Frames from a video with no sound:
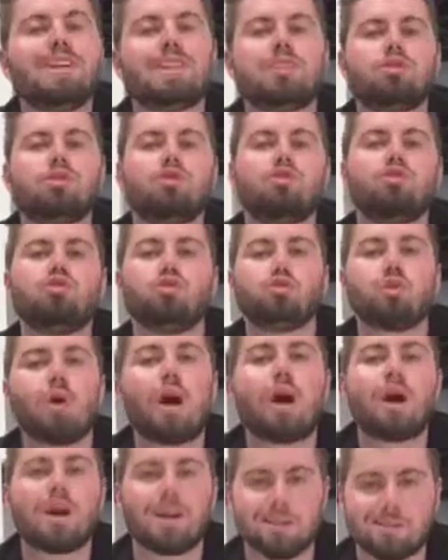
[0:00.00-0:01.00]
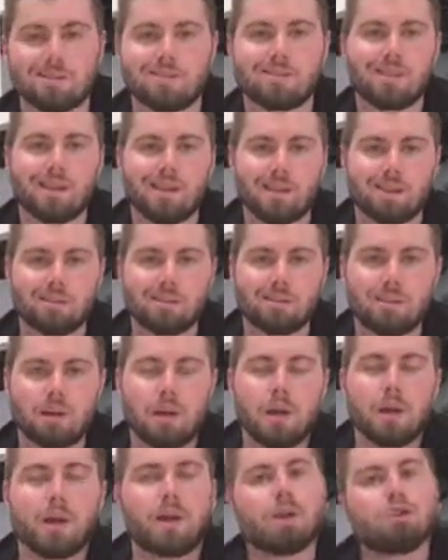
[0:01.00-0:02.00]
is to draw us in.
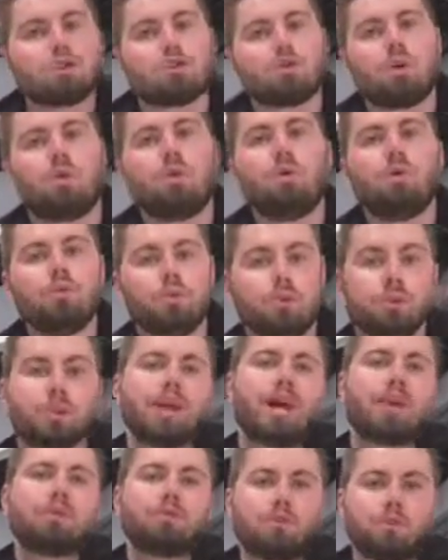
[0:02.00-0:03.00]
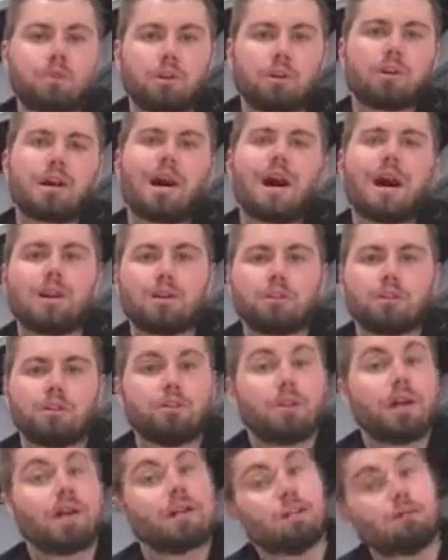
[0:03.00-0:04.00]
And so you're going to have to figure out how to
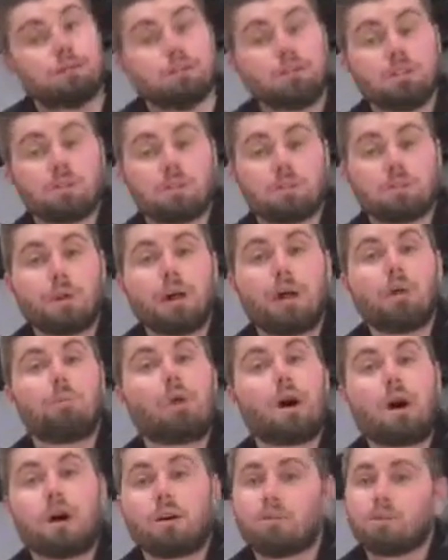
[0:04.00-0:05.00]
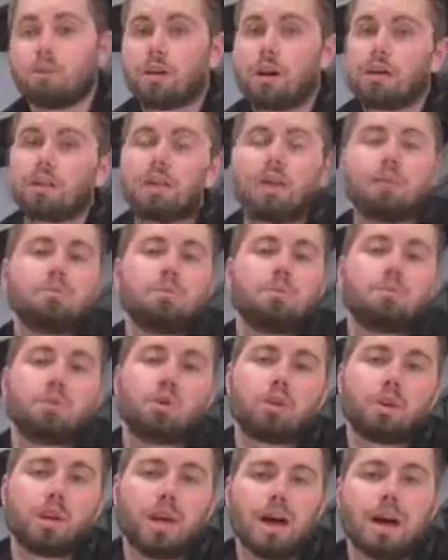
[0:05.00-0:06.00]
do that. If you need some help offline, I'd be
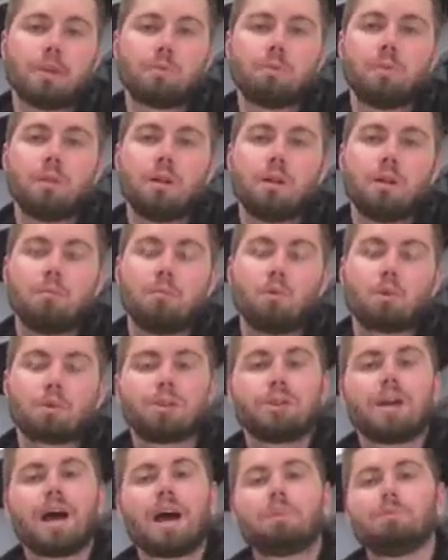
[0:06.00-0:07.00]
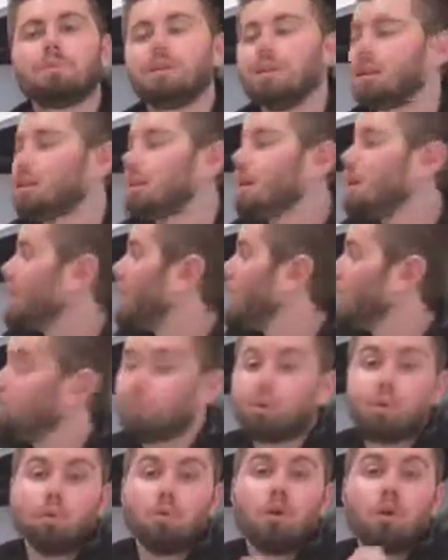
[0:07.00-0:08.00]
more than happy to
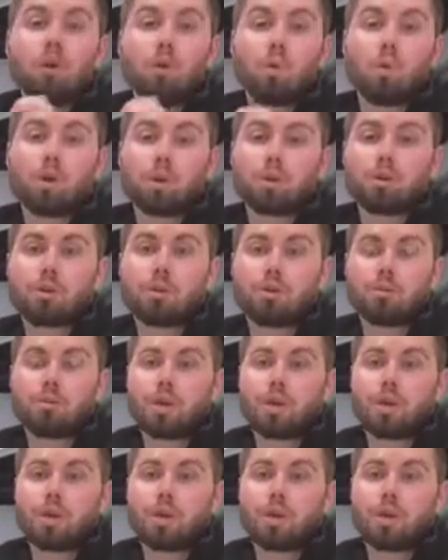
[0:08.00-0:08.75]
help you work through